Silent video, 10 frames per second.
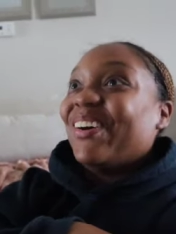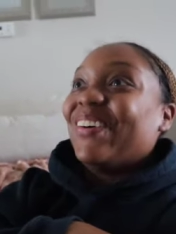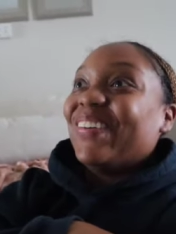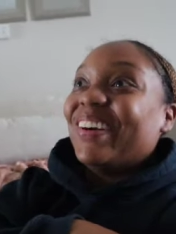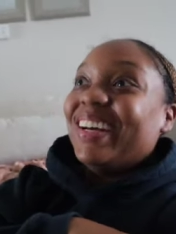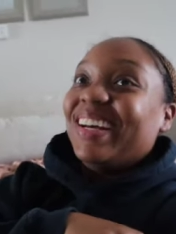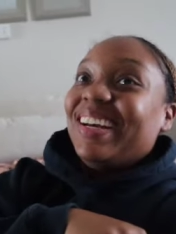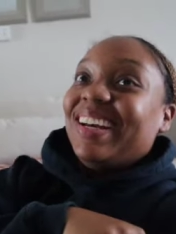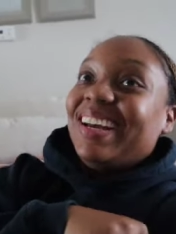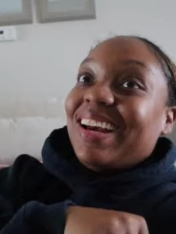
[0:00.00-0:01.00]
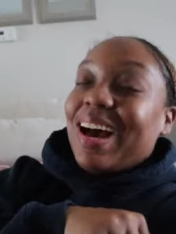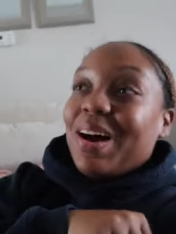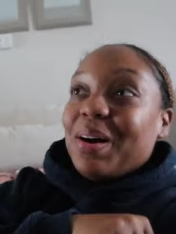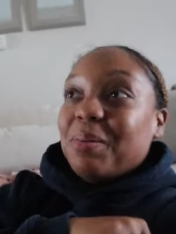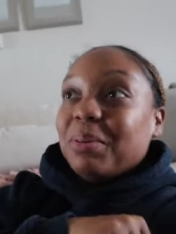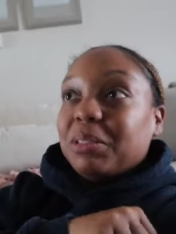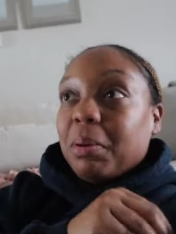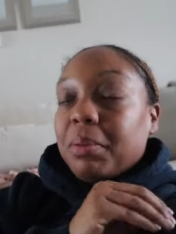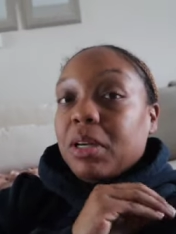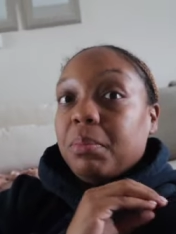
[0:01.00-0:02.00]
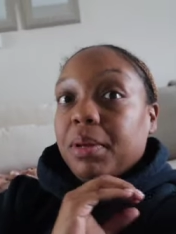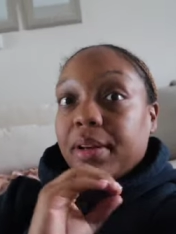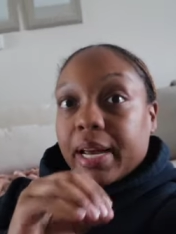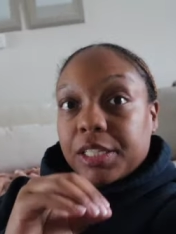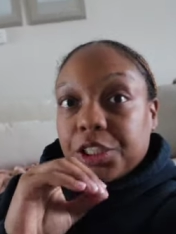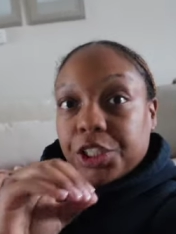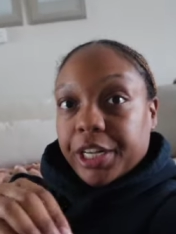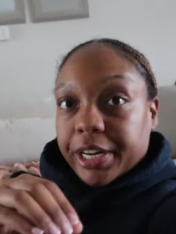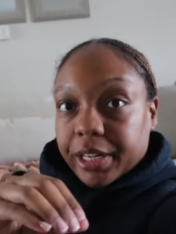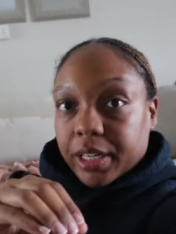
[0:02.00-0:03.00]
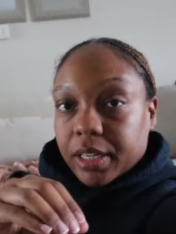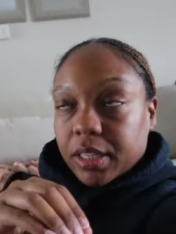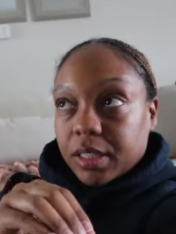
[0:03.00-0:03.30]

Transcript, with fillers: So um, it's probably going to be next year.